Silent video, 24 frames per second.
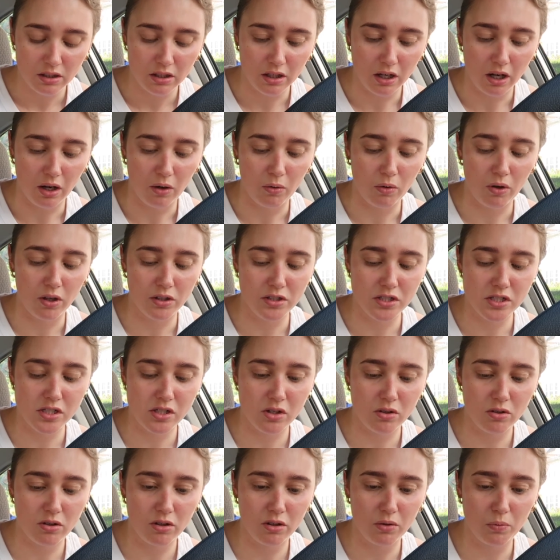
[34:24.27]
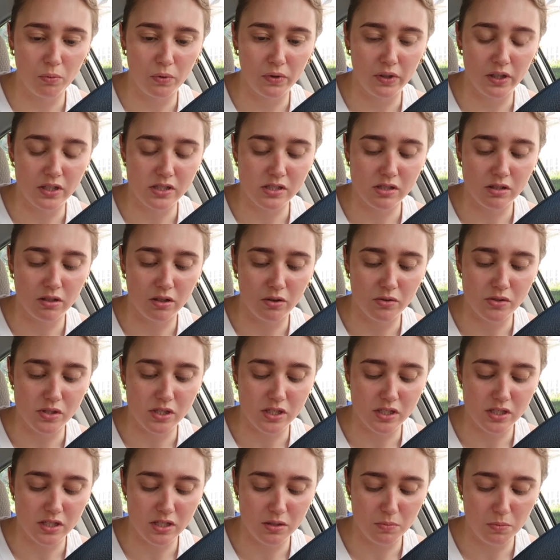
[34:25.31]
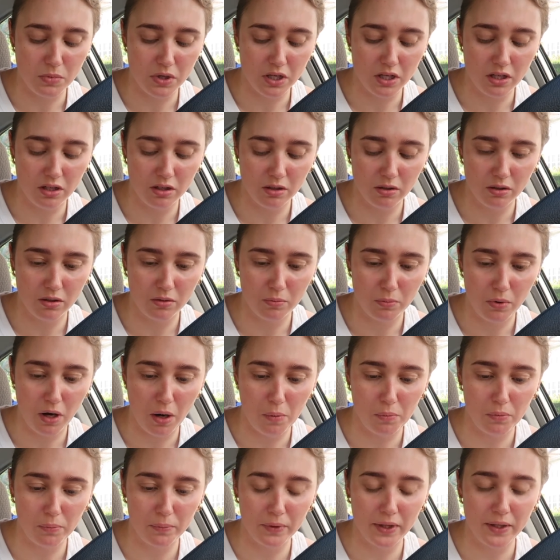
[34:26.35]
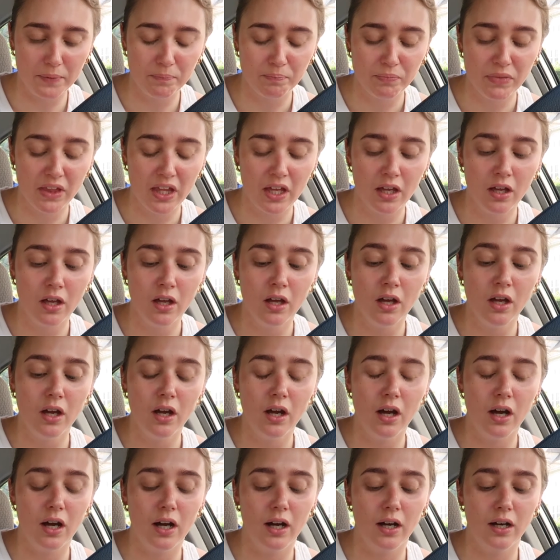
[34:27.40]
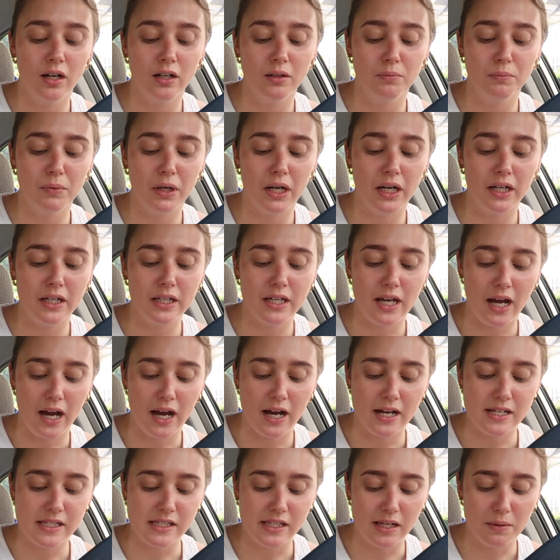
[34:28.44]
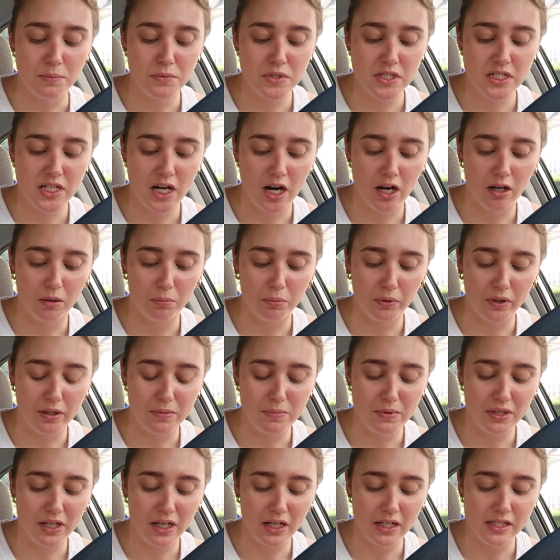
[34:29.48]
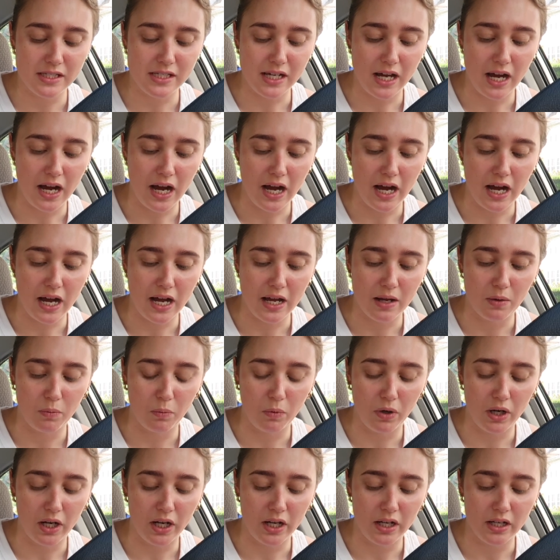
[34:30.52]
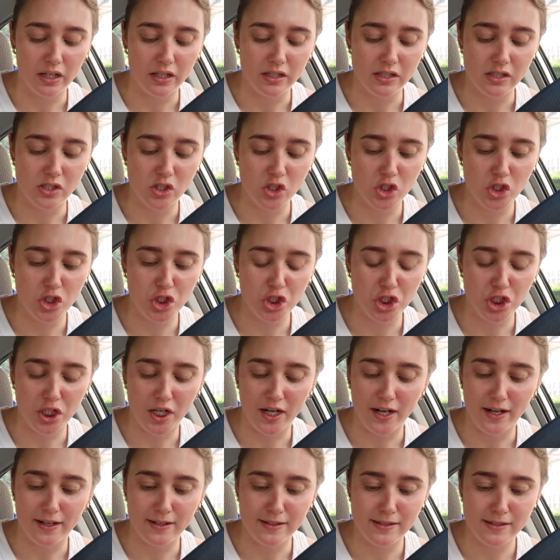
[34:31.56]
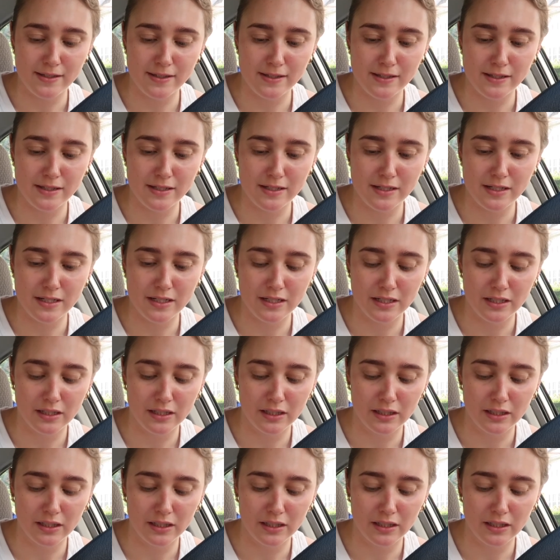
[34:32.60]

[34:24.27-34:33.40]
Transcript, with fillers: No, I'll just go to the one that's closest to me, probably. Yeah, I slept terribly because I was just